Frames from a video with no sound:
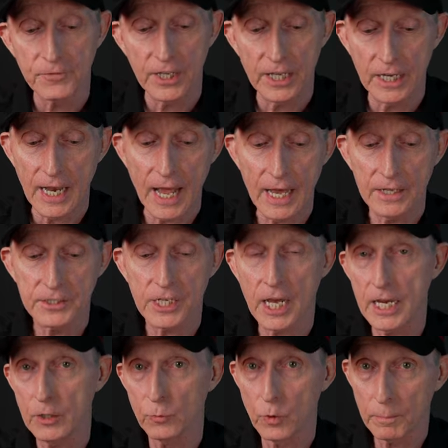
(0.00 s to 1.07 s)
It has
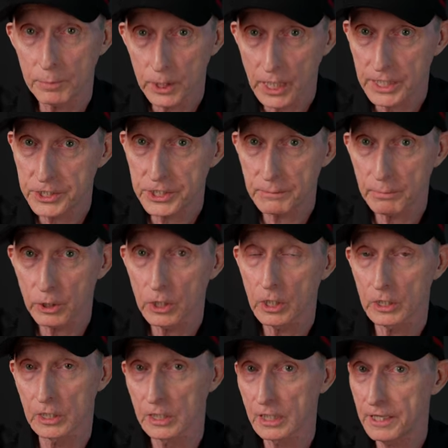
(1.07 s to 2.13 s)
a replaceable
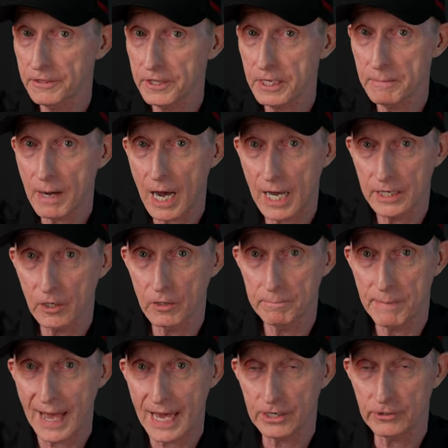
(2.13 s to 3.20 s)
lithium-ion
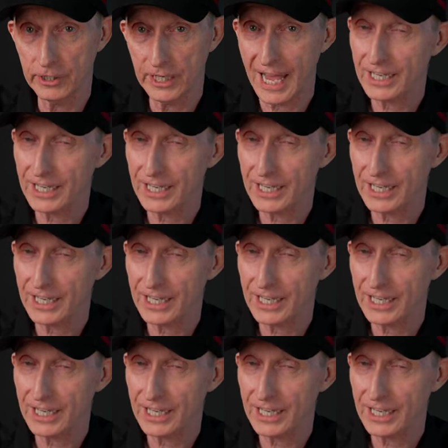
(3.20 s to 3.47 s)
battery.